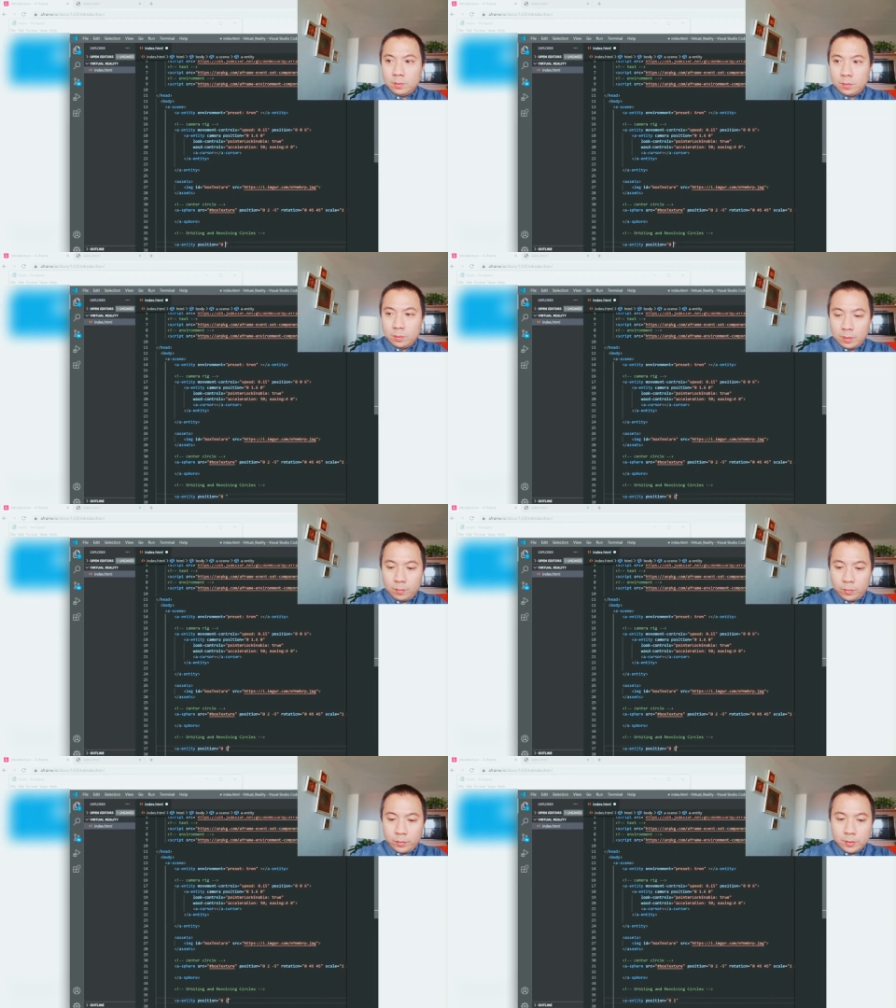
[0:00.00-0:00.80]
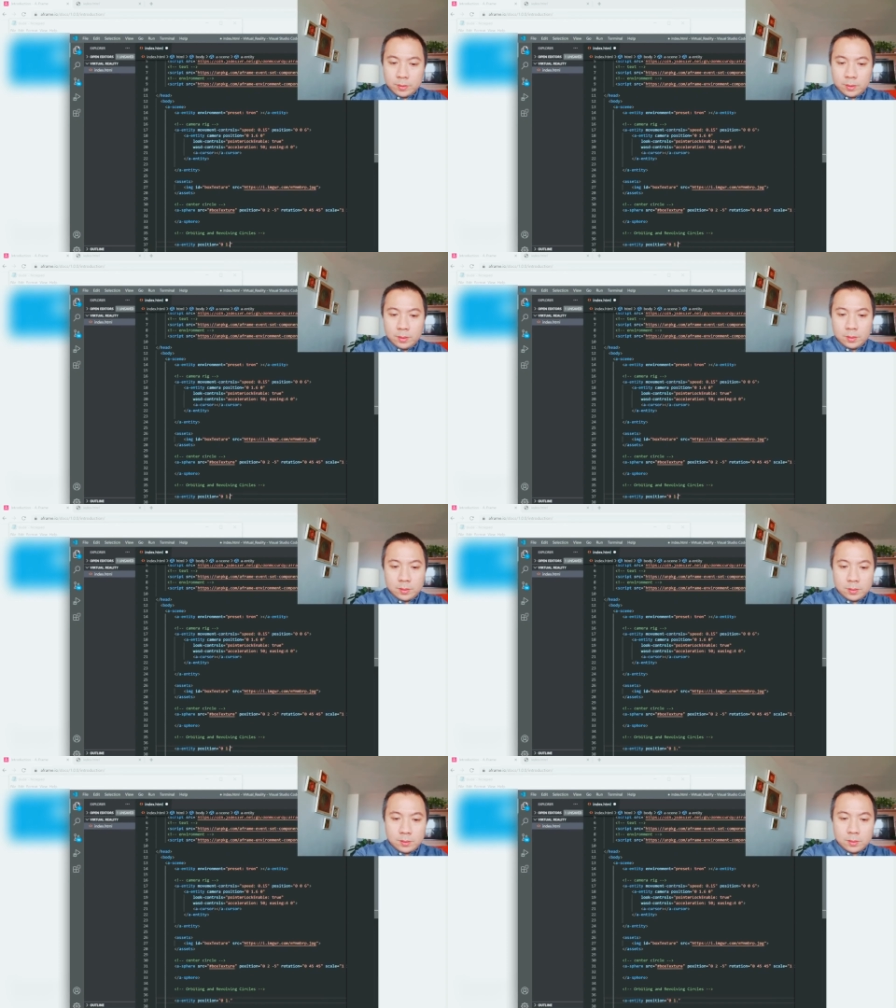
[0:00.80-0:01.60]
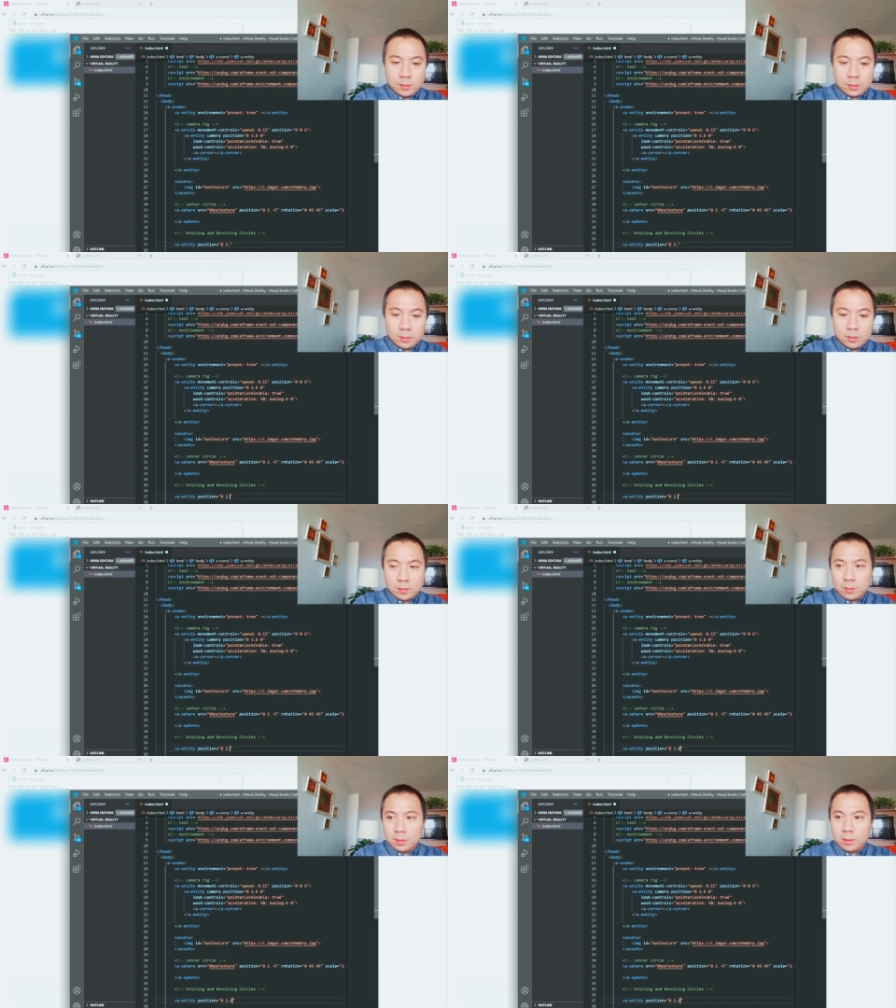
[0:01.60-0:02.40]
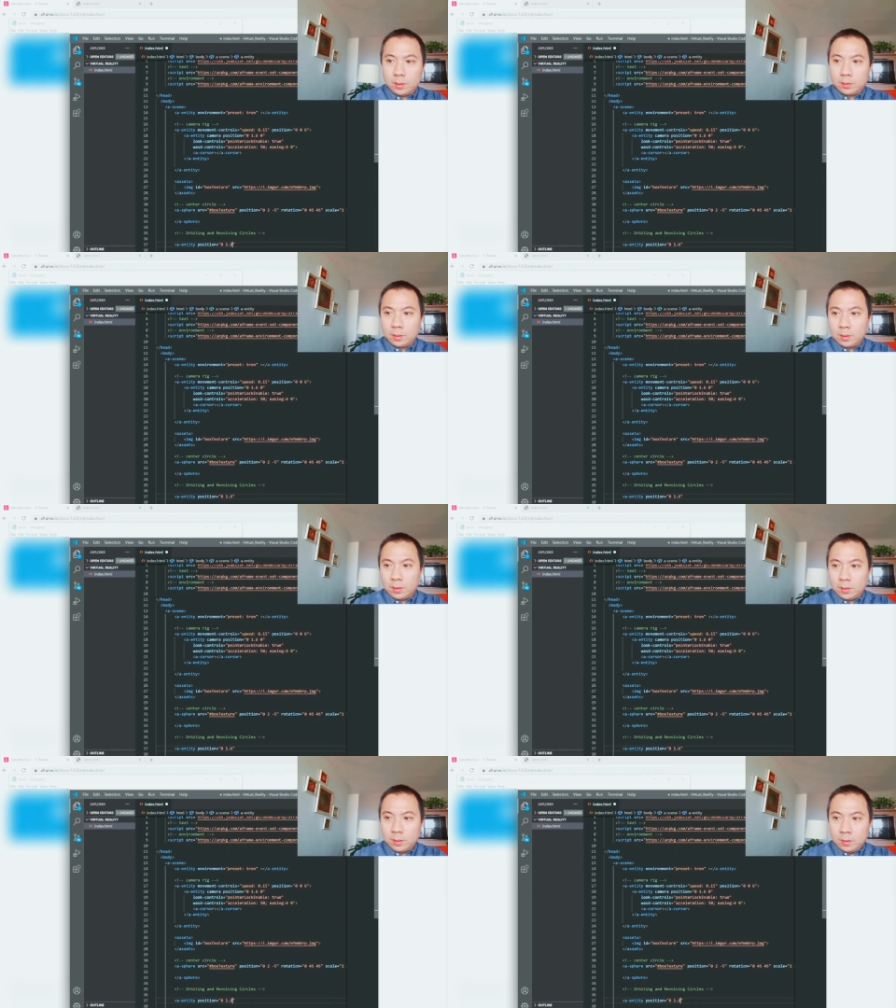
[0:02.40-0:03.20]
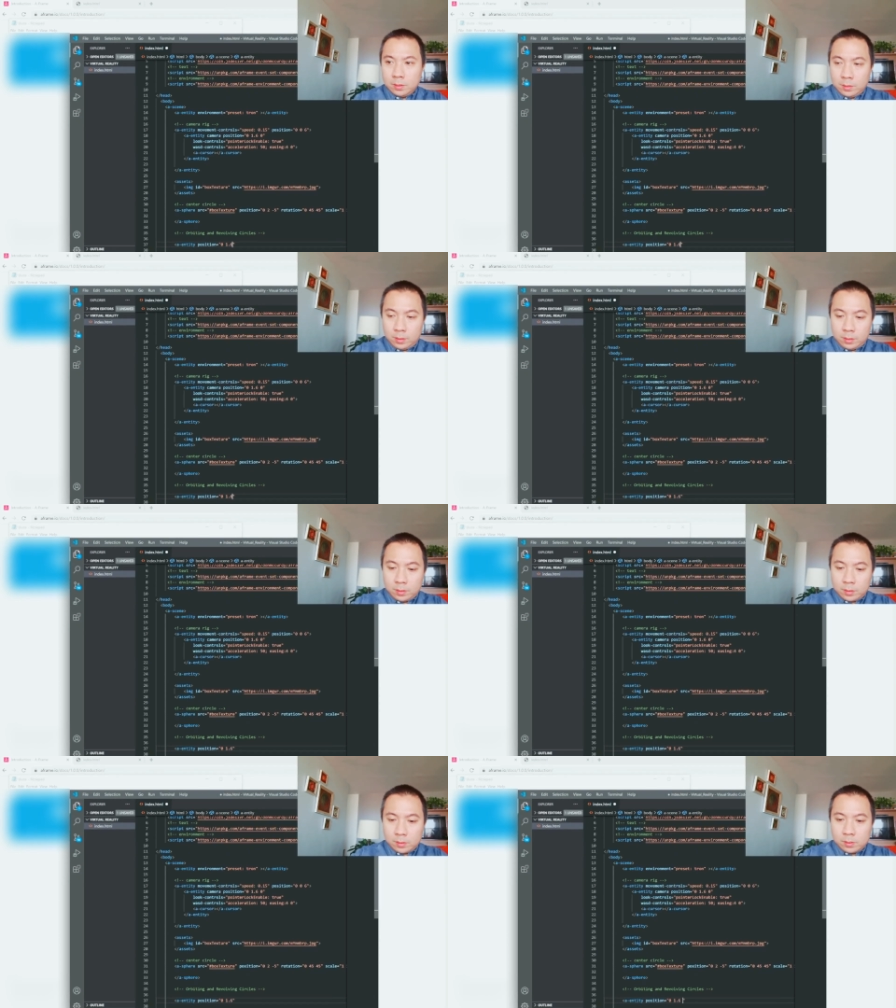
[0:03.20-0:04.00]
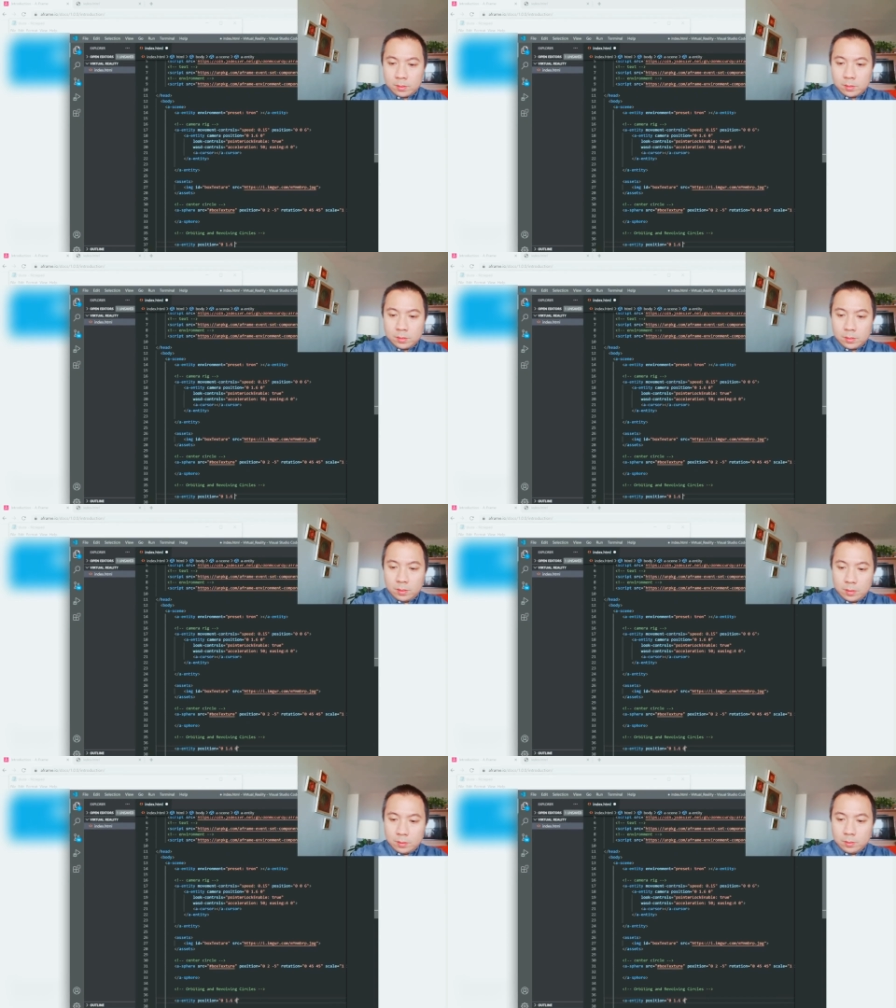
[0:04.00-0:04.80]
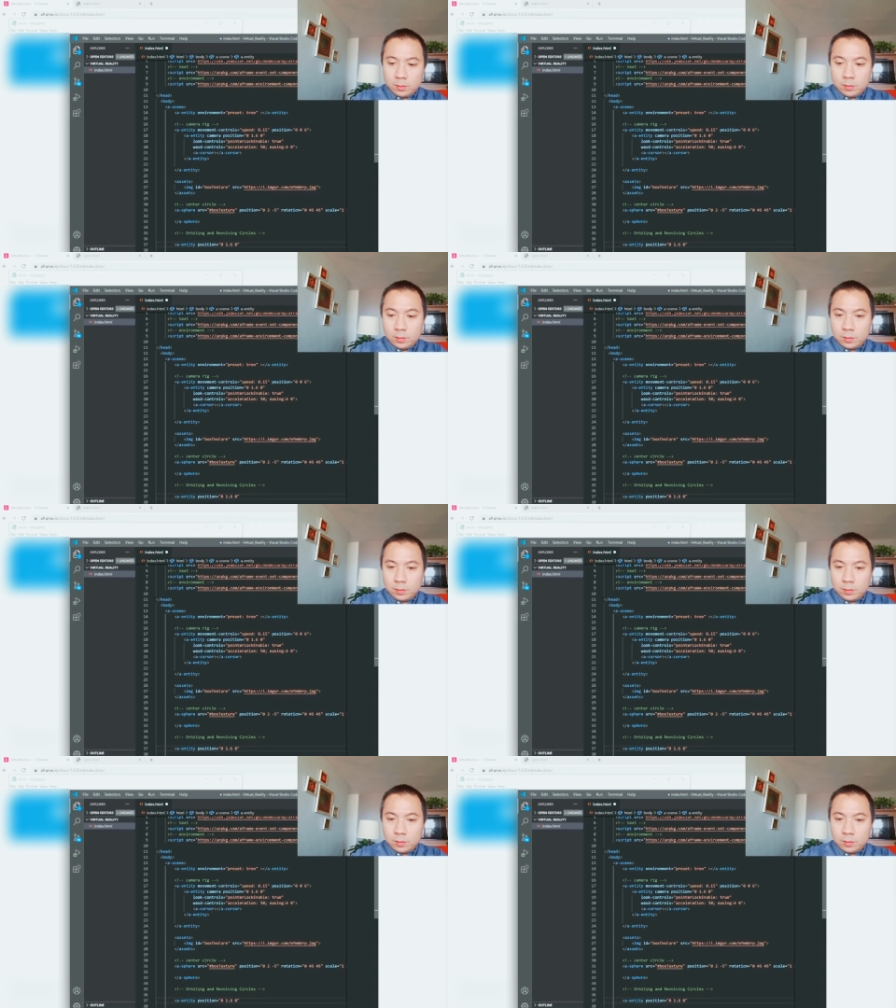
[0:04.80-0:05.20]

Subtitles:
1.6, so it's a little 0.